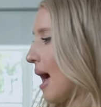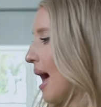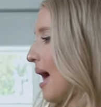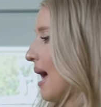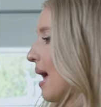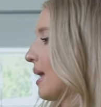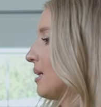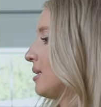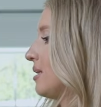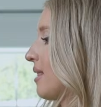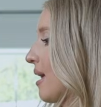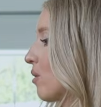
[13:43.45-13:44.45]
And
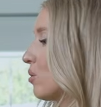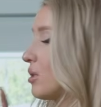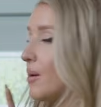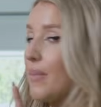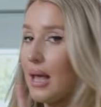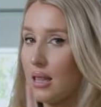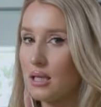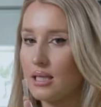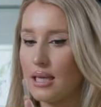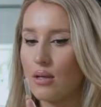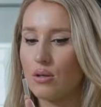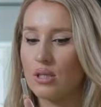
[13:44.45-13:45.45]
they also make the
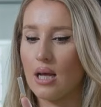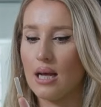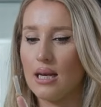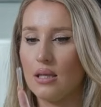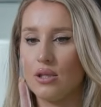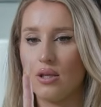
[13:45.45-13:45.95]
single-sided.